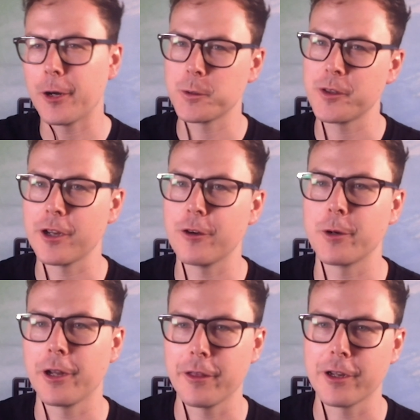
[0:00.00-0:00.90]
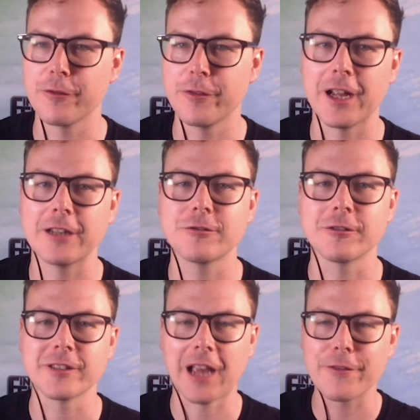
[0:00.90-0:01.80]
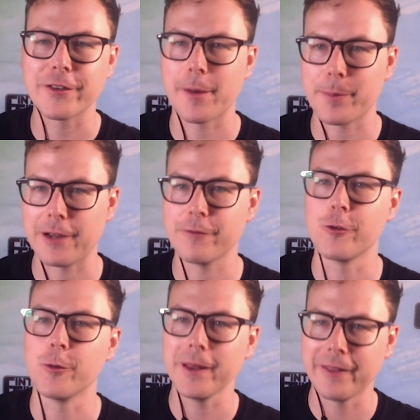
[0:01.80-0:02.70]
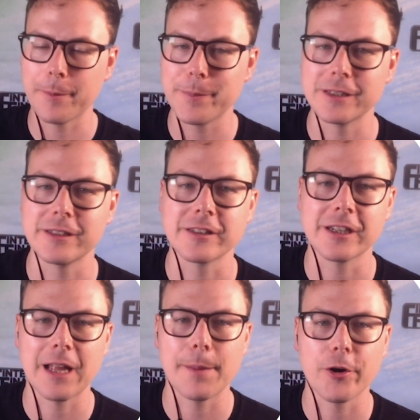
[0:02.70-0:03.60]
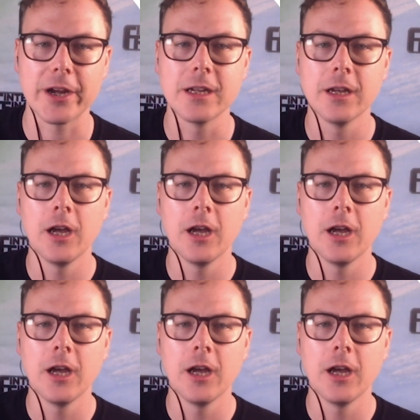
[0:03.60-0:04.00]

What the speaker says: always think of when I think of Finastra as having that platform and that ability to collaborate.